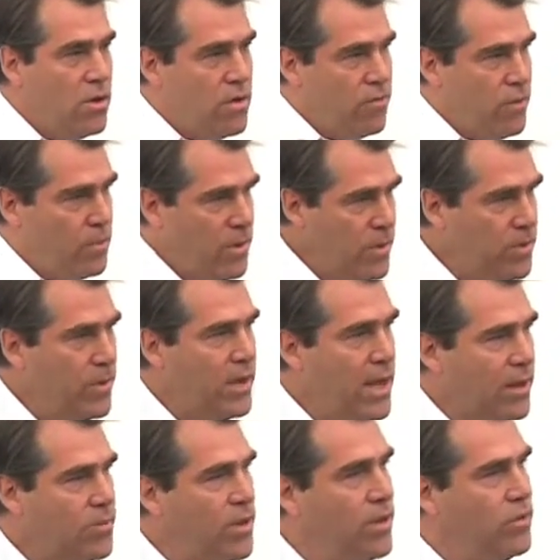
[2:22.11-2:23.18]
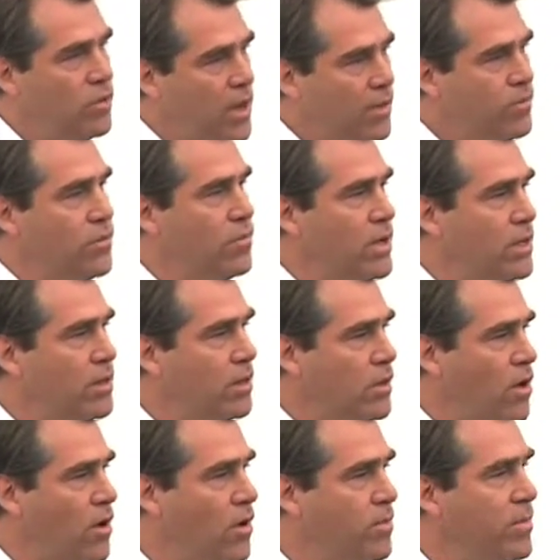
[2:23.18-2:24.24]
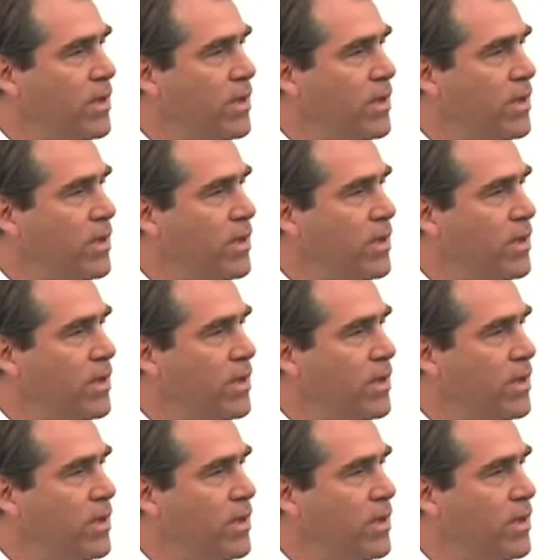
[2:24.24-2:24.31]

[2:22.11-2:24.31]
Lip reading: For people like me who love to read the Globe,